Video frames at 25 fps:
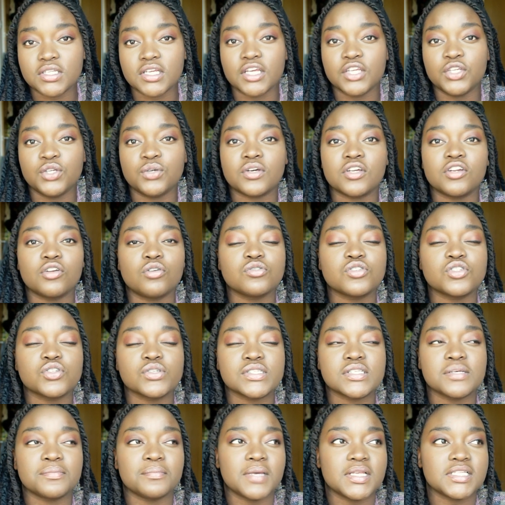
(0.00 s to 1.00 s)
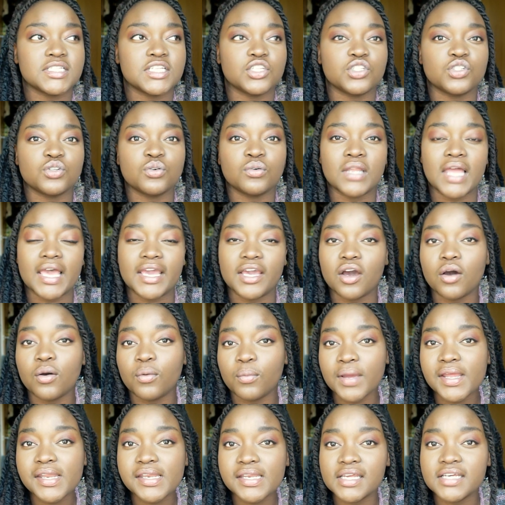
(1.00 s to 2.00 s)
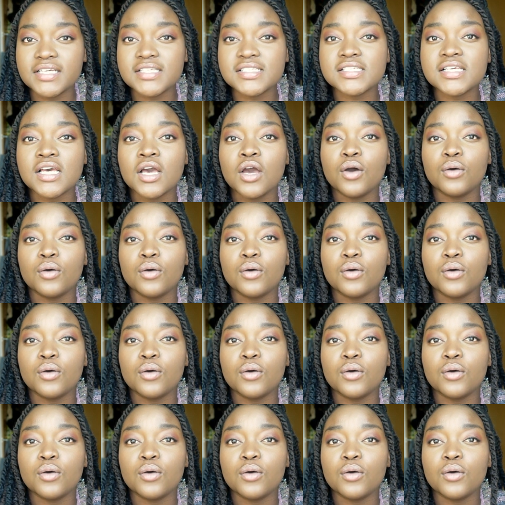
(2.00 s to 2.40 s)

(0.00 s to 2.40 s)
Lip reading: You can also submit it to like a witness,